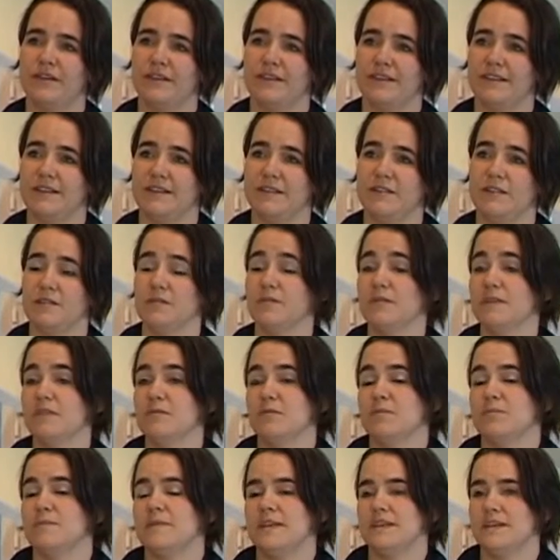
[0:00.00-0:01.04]
uh, it
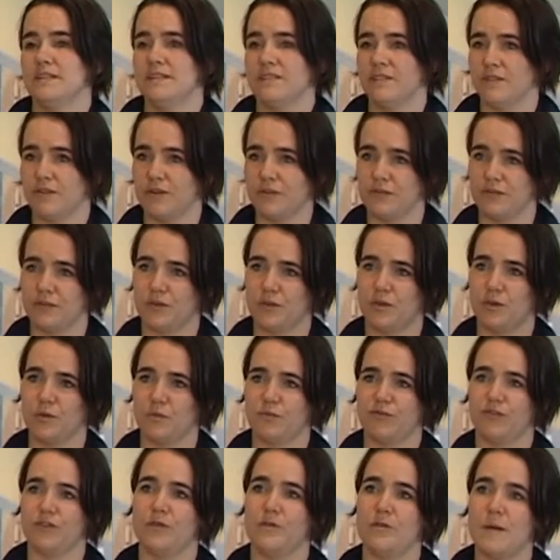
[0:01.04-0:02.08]
would be easier for,
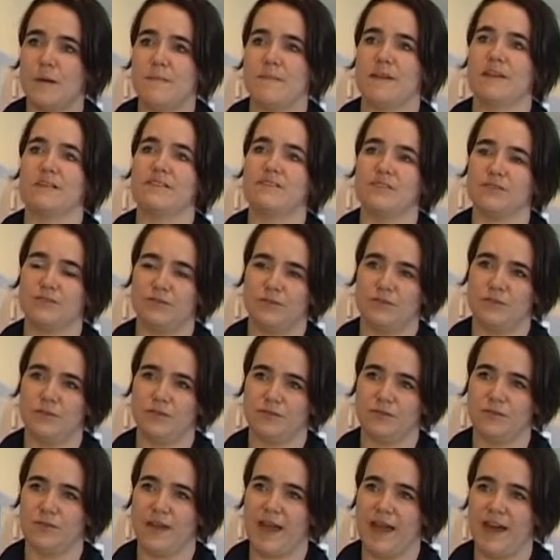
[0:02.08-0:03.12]
for women
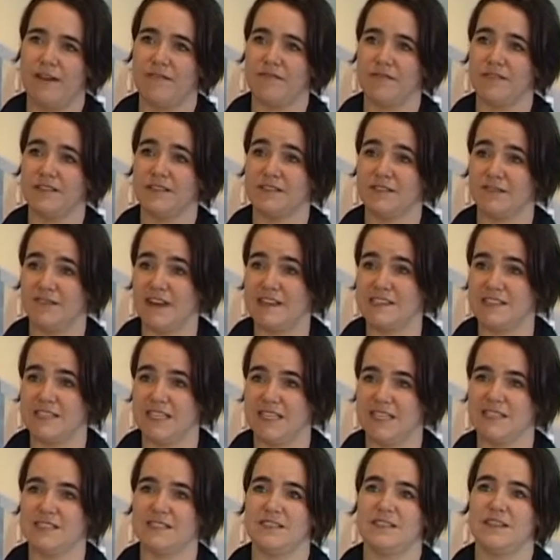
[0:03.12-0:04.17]
to, to have this
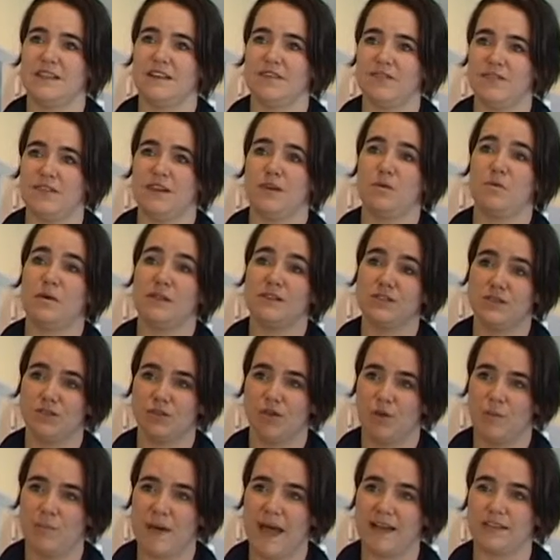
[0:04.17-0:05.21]
facility if they want to
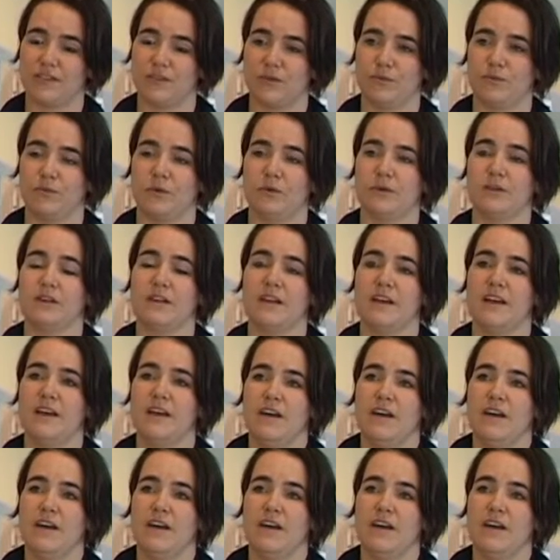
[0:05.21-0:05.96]
go back to work.